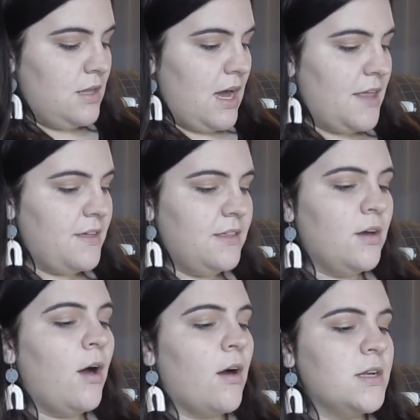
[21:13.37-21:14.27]
I think the
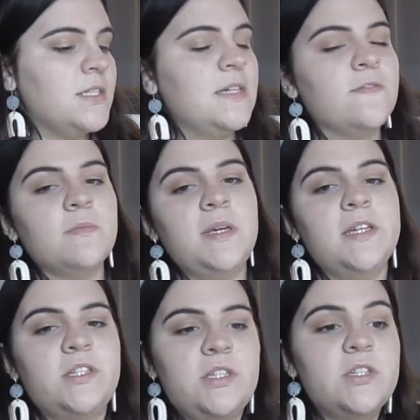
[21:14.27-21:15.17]
hardest thing for me
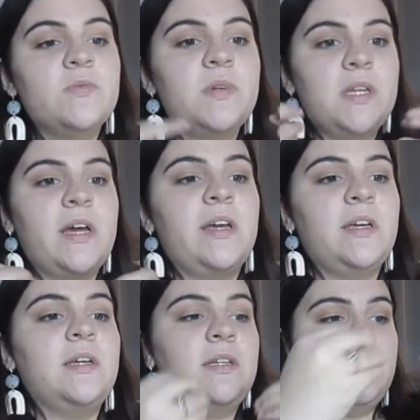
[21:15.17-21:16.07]
is just when I
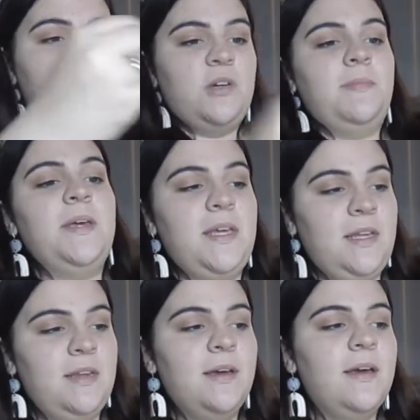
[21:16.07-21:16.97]
jump in,